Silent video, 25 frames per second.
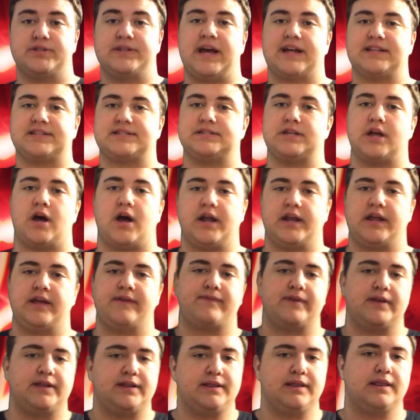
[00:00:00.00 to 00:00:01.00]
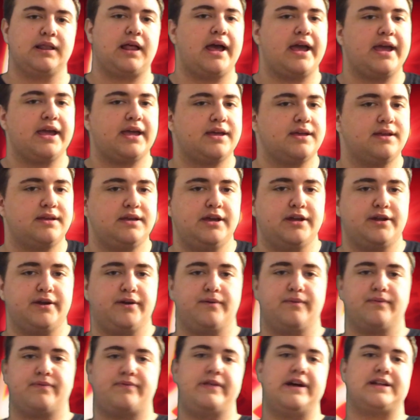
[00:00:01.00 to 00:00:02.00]
That's not even, like,
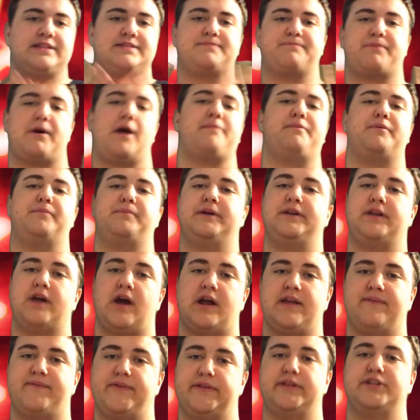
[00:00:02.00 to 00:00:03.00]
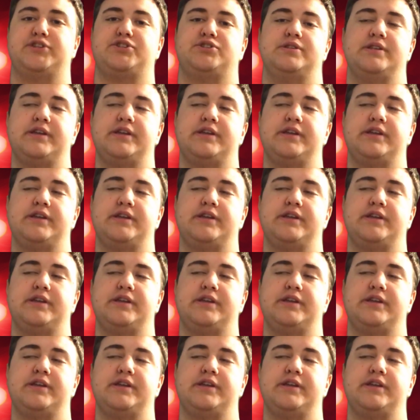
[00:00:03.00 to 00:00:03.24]
that's probably not even,